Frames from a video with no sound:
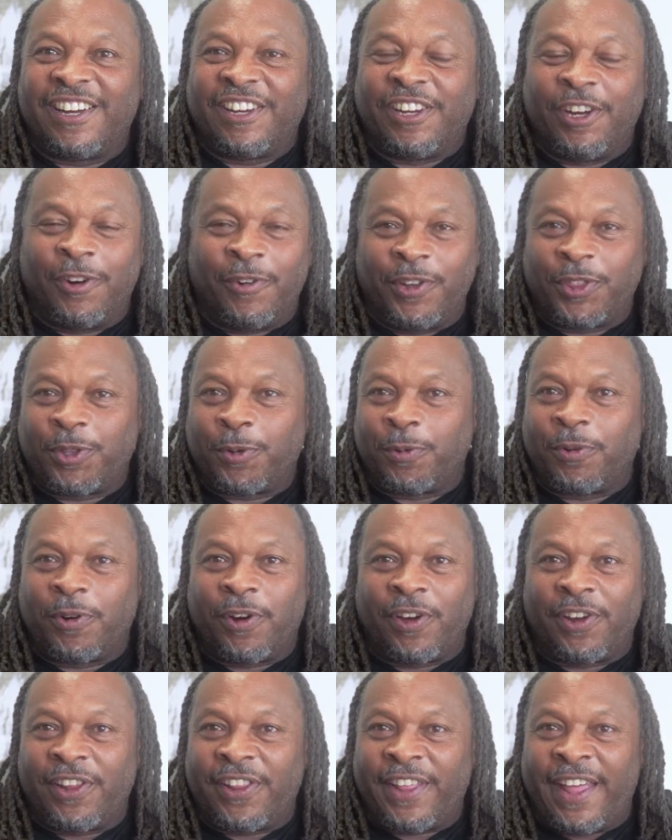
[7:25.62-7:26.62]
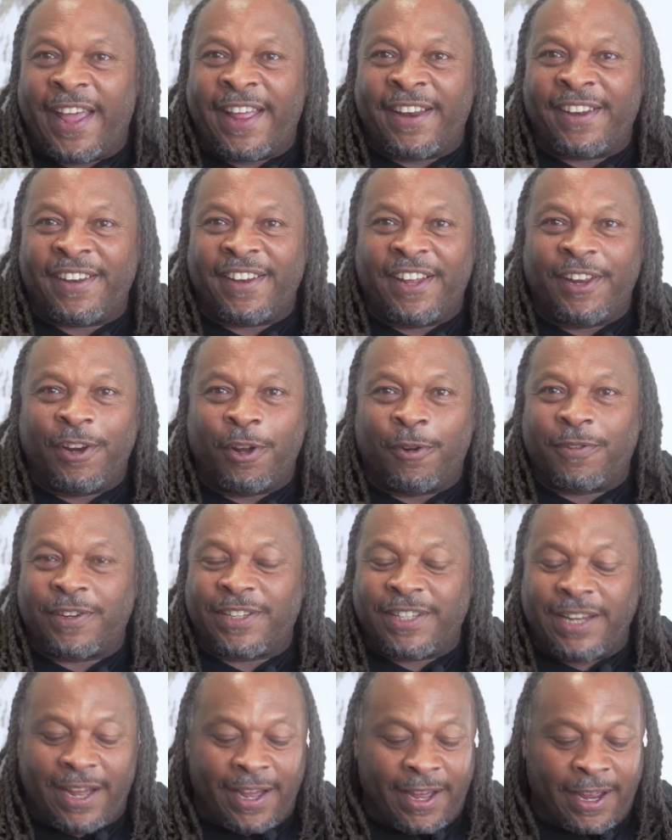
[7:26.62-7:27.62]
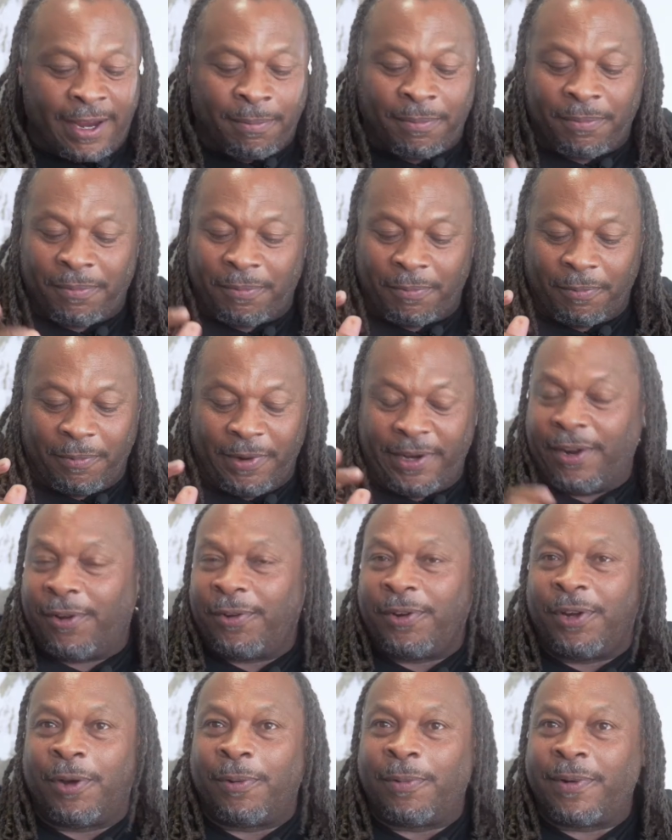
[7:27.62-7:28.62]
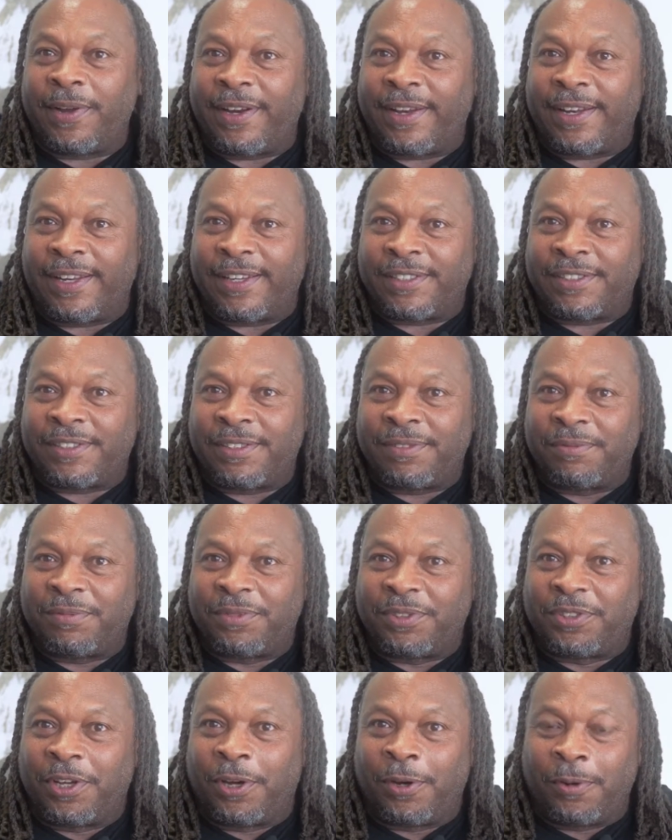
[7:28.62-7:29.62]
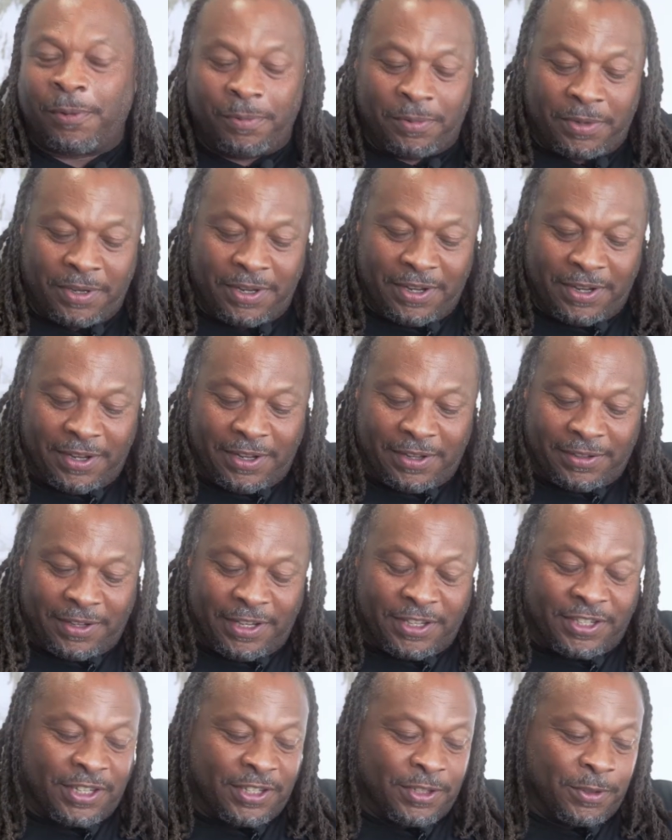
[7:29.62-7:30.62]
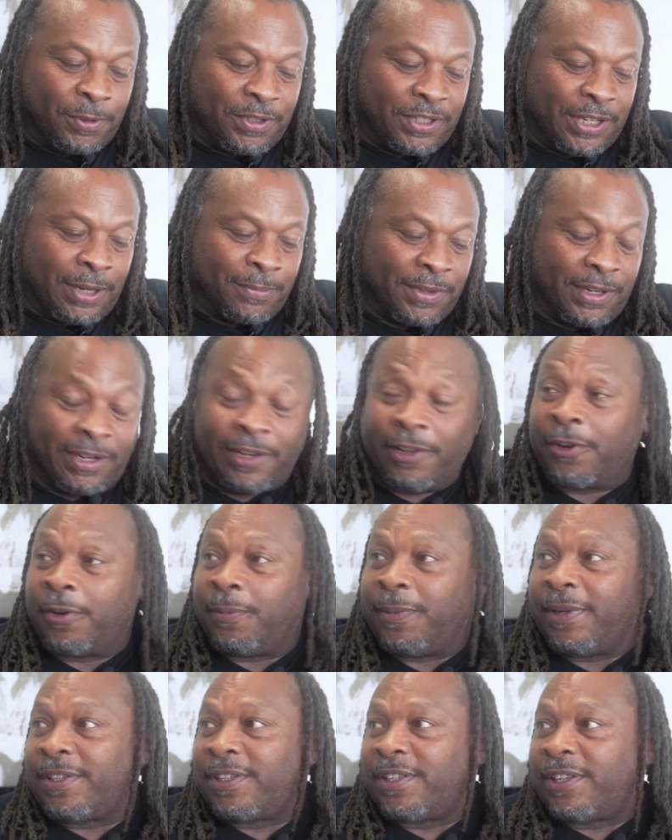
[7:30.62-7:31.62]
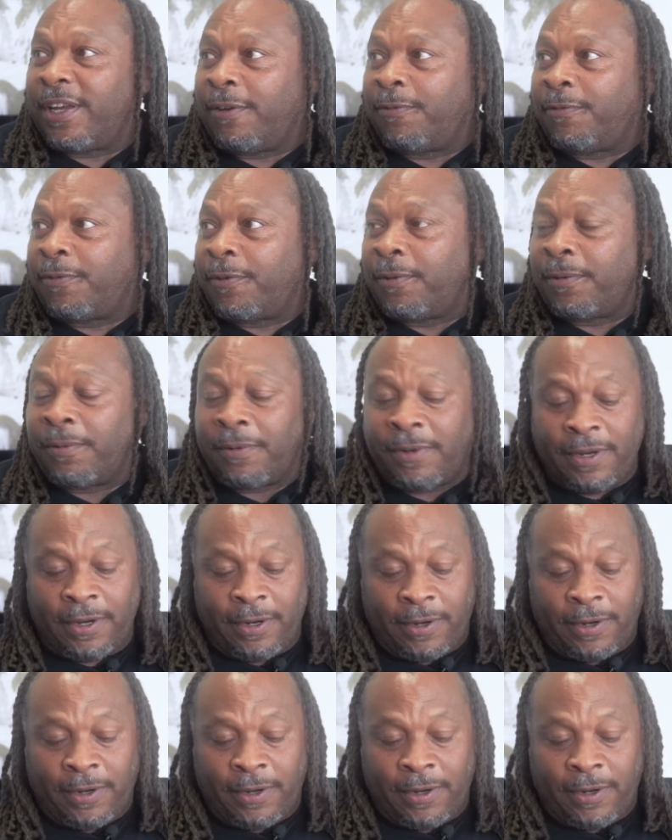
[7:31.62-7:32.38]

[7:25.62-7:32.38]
going through all of that. And over time, we don't know what it is. So let's just do something a little bit safer.